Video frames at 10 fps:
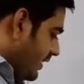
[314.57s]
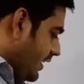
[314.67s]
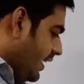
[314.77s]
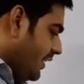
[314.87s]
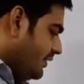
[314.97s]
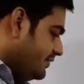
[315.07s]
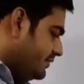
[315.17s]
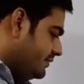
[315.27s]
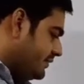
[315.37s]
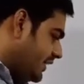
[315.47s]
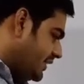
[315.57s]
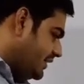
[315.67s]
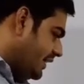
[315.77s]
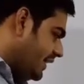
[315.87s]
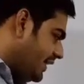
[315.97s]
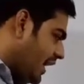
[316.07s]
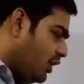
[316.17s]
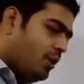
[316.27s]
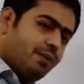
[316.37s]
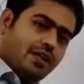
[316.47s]
A, that is area
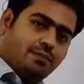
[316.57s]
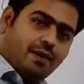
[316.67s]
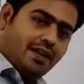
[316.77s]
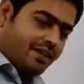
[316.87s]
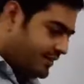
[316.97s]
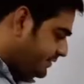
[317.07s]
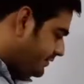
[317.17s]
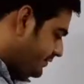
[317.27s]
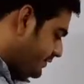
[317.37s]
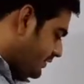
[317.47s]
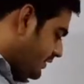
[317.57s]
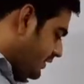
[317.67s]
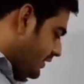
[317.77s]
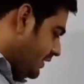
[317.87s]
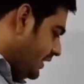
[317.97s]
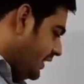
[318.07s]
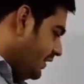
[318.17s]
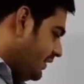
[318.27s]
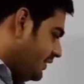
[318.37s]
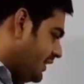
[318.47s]
of each plate.
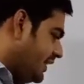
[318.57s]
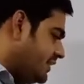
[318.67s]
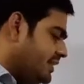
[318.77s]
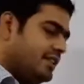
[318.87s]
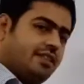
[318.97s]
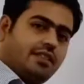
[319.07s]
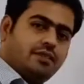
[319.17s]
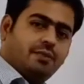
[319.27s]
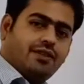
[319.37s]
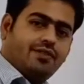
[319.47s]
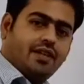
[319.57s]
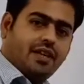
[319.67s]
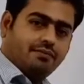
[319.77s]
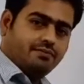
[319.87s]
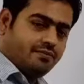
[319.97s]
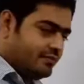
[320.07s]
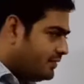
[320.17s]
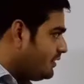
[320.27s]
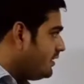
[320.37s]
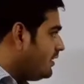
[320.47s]
D, that is distance between them.
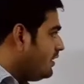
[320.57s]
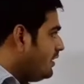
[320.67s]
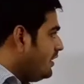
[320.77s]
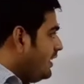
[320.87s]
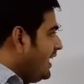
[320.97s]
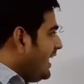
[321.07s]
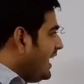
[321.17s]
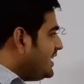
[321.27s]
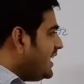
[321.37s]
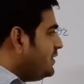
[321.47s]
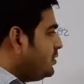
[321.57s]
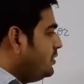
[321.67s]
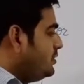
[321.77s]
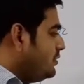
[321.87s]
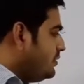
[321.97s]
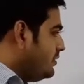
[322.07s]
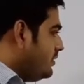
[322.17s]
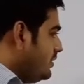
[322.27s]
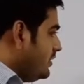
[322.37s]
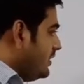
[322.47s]
As I told you,
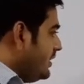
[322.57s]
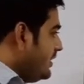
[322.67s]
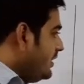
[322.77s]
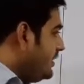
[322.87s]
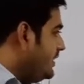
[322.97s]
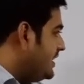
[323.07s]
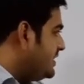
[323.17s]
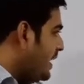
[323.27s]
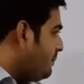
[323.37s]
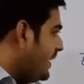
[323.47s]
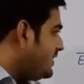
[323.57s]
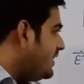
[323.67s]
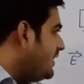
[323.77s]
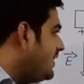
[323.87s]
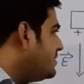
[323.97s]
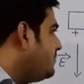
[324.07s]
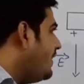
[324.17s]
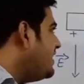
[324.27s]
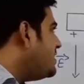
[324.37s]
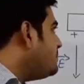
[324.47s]
this separation is
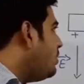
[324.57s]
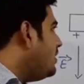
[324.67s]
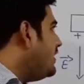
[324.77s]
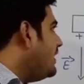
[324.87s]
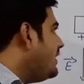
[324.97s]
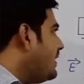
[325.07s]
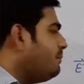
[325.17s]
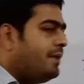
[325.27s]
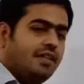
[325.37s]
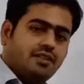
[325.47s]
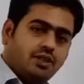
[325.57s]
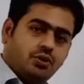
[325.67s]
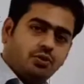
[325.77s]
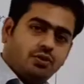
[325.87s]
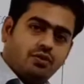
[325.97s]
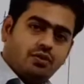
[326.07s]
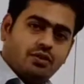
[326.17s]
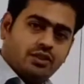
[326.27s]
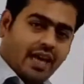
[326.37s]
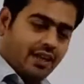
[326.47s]
very small in comparison to
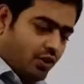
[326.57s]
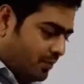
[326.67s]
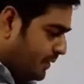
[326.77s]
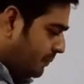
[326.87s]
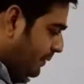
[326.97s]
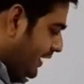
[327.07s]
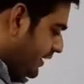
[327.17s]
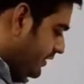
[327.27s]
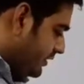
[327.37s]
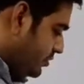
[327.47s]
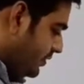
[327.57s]
size of the plate.